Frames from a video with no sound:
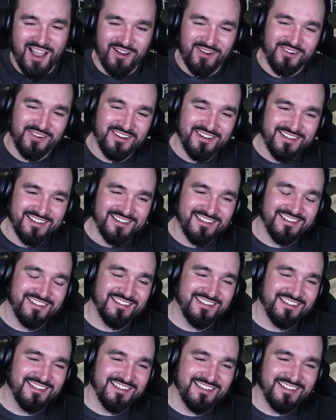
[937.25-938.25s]
Alright, these
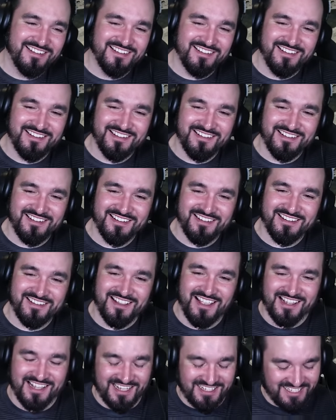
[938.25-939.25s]
two go at each other. I
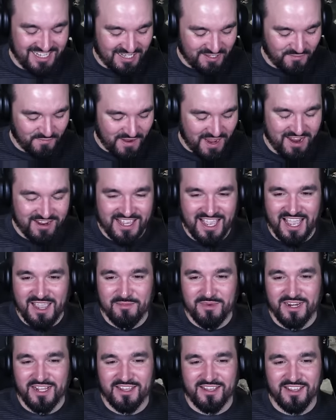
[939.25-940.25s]
guess that's fair game,
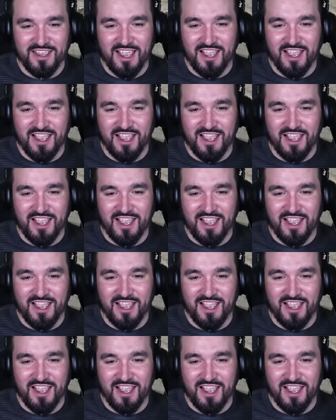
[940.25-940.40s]
innit?